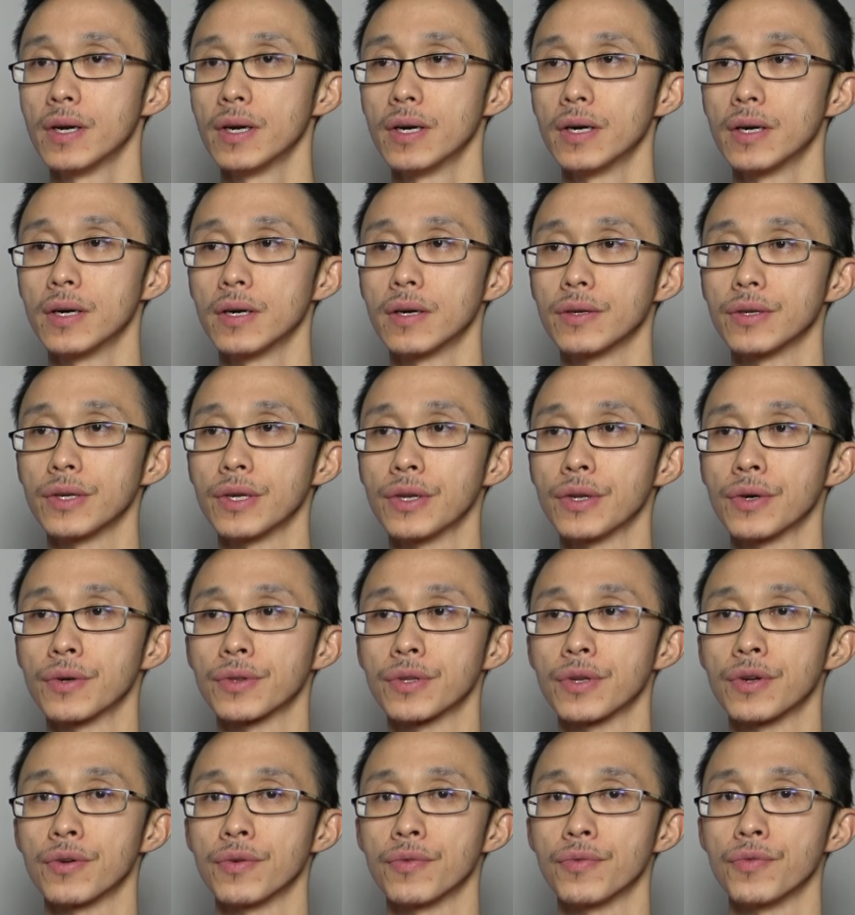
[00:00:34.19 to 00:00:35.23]
uh, you know,
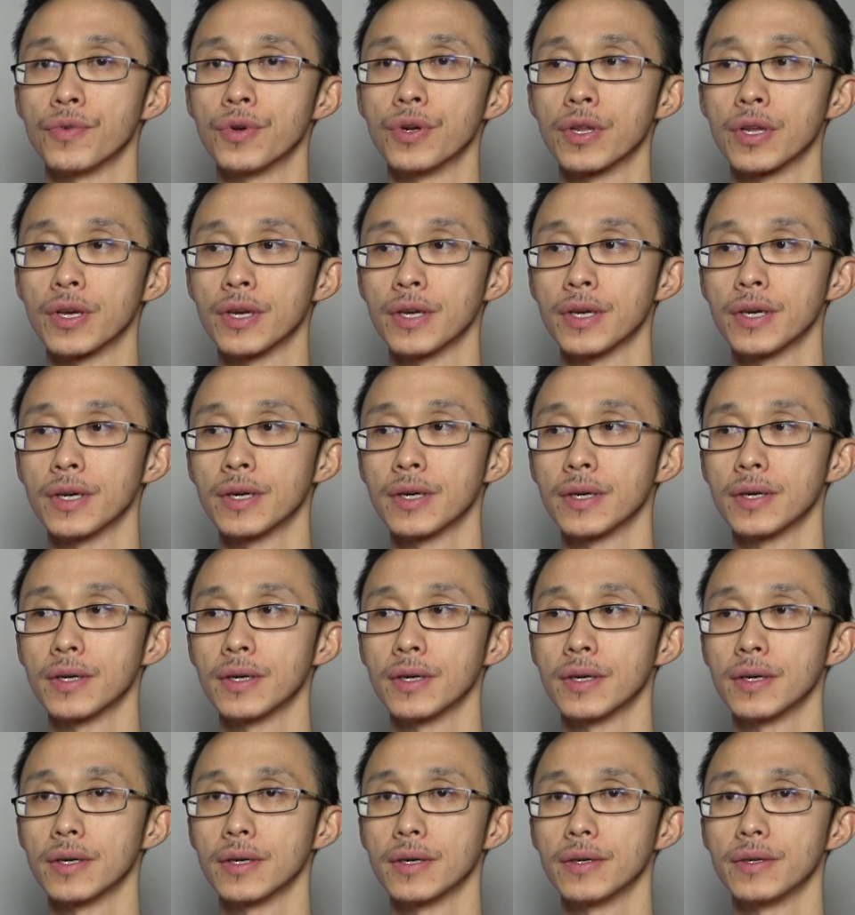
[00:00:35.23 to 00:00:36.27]
they really uh,
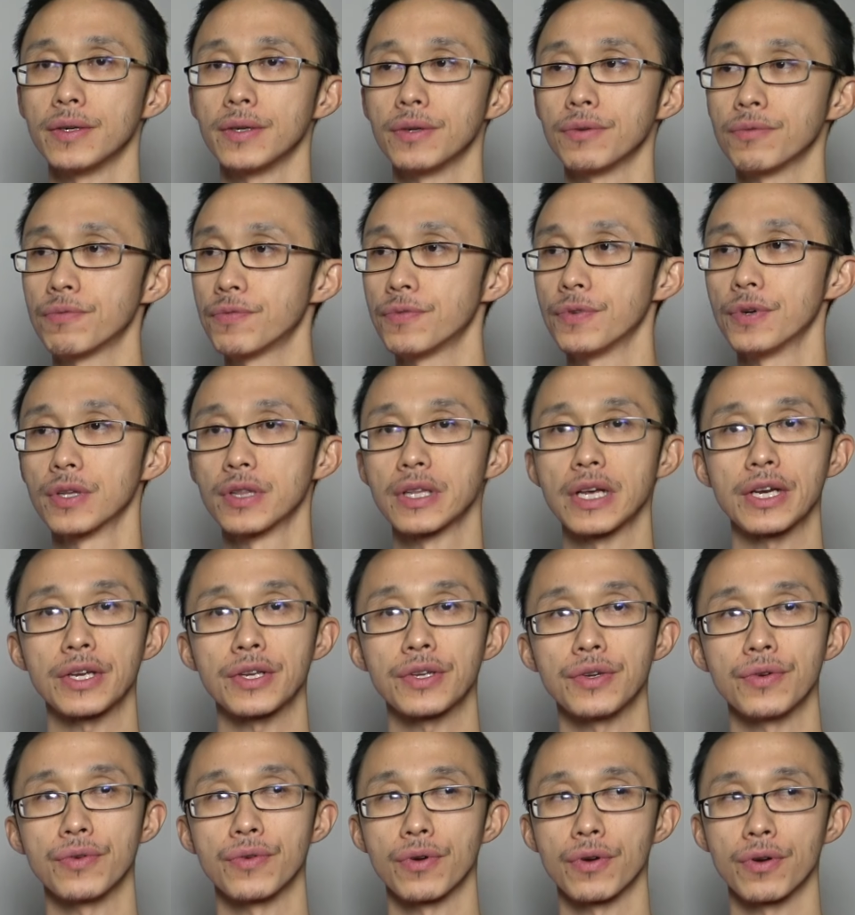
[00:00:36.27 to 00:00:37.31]
uh, feel like
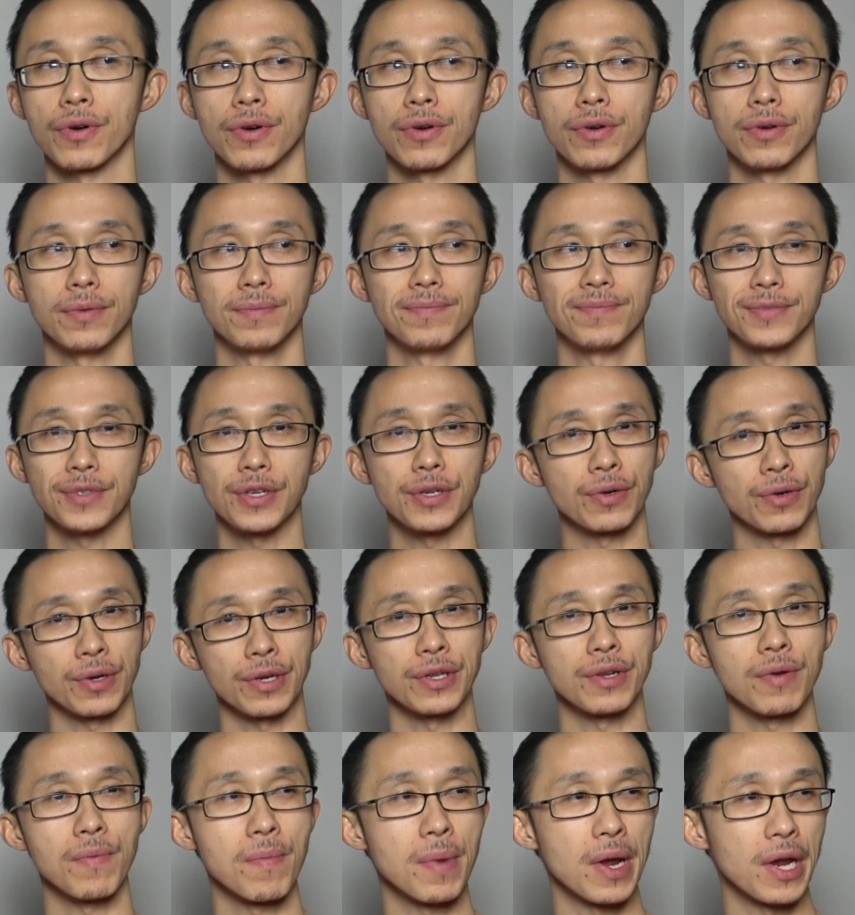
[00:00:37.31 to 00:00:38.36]
you are, you know,
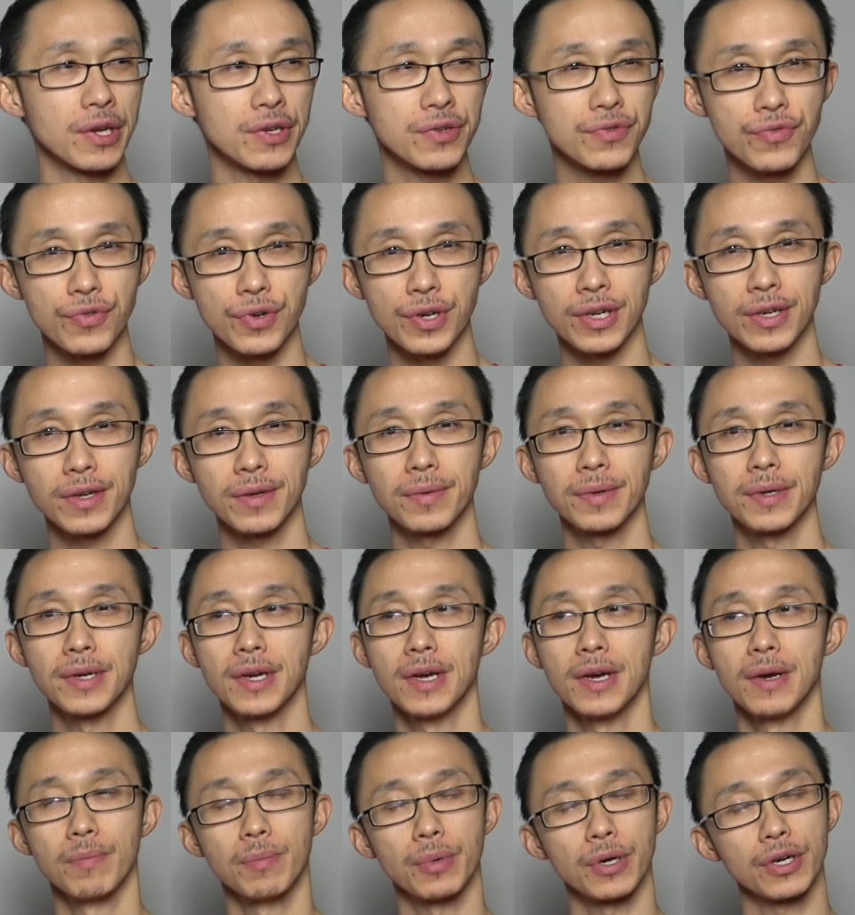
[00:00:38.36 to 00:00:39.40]
in a matrix,
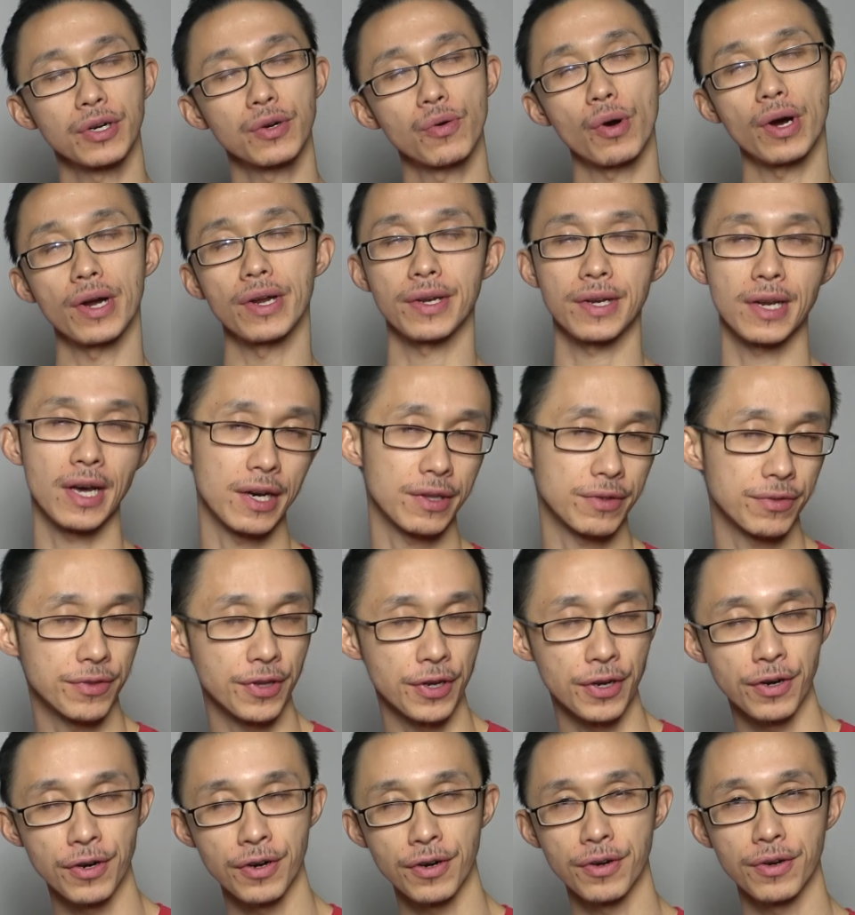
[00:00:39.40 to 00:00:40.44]
but quite not
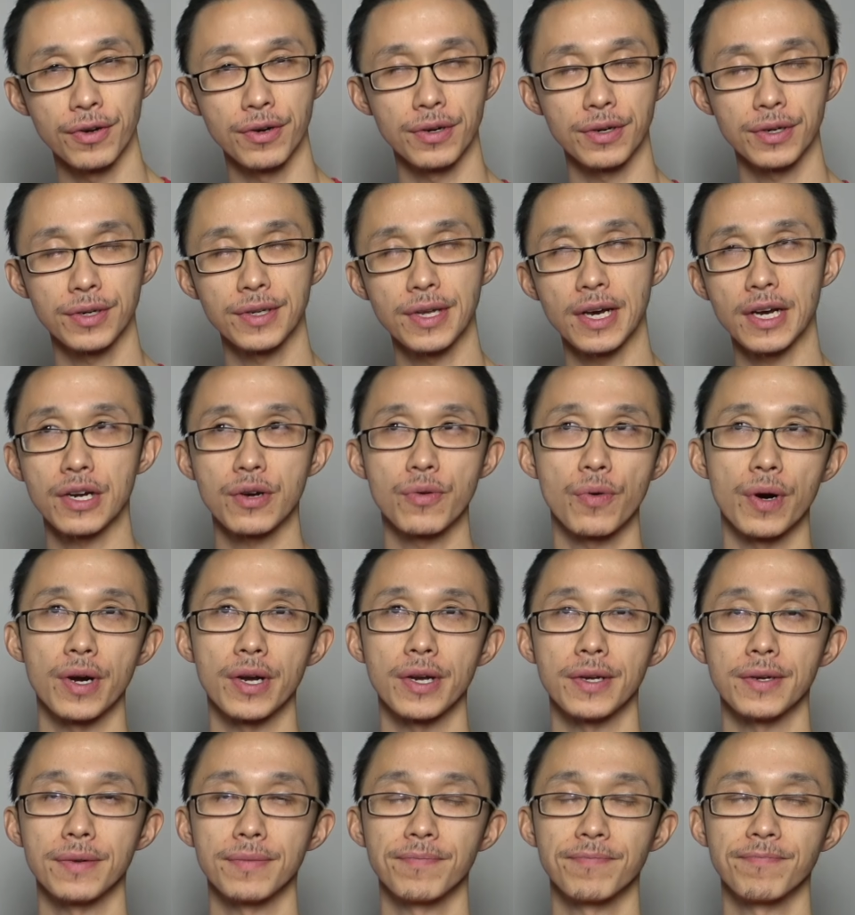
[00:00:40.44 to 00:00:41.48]
there. It's not
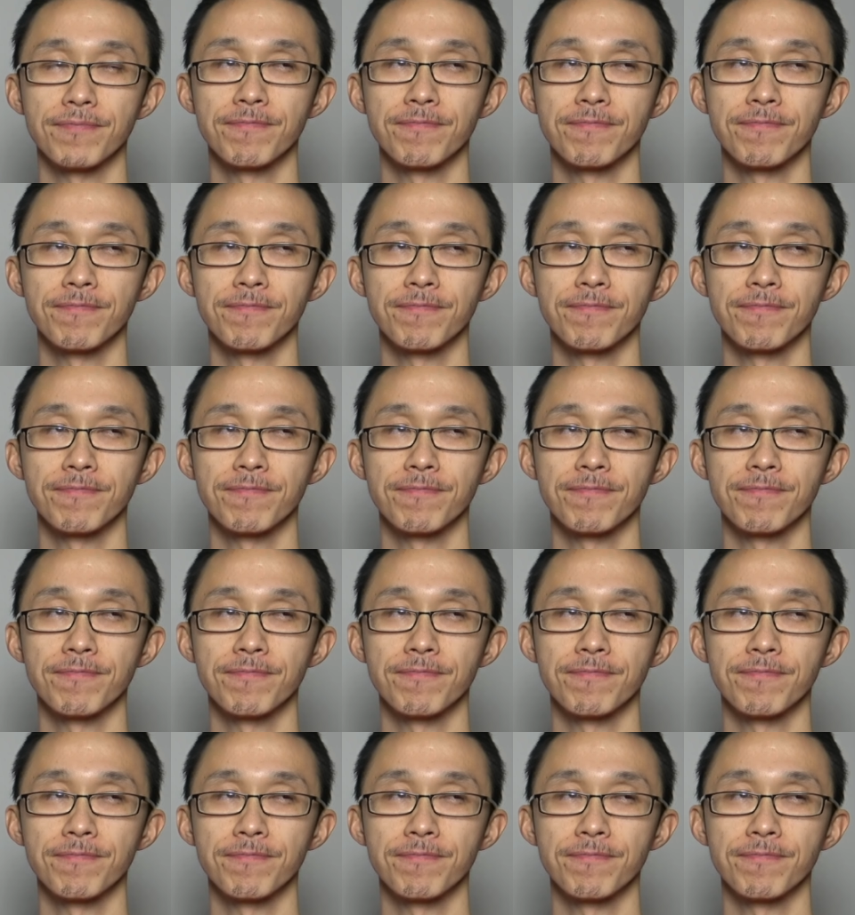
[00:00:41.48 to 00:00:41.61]
quite.